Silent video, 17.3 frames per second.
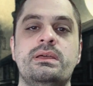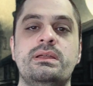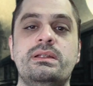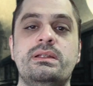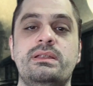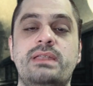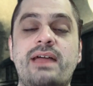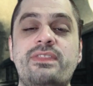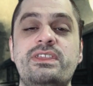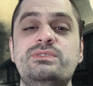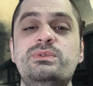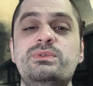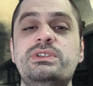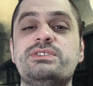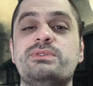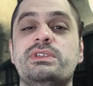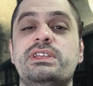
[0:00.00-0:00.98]
Now, this one
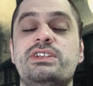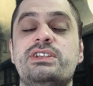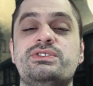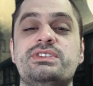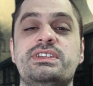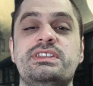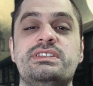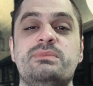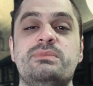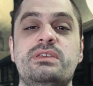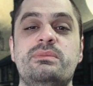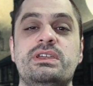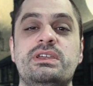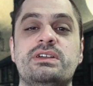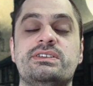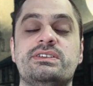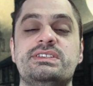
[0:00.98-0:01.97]
is really interesting to me
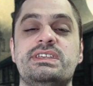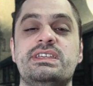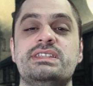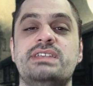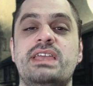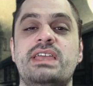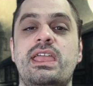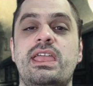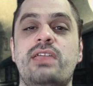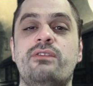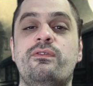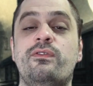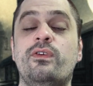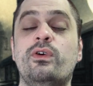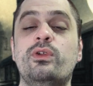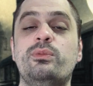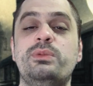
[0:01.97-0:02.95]
because it's a
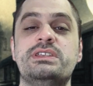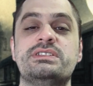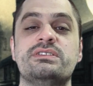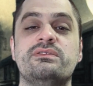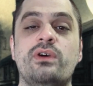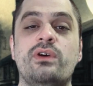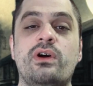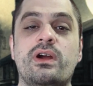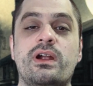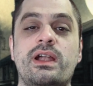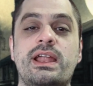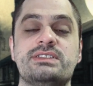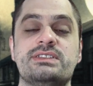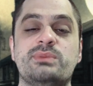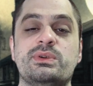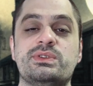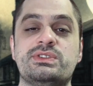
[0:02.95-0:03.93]
full piece of art as
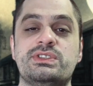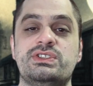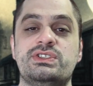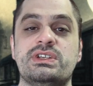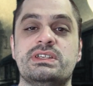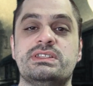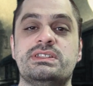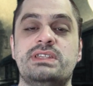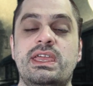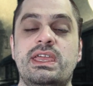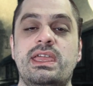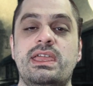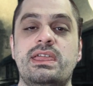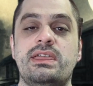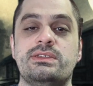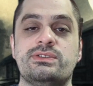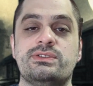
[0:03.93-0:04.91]
opposed to just
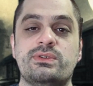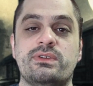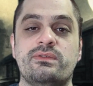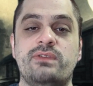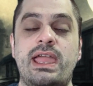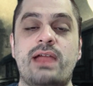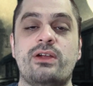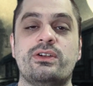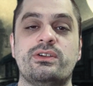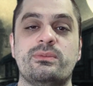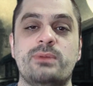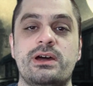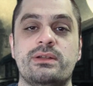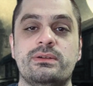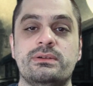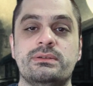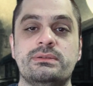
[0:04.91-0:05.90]
a sort of character
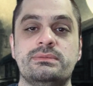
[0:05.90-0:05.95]
model.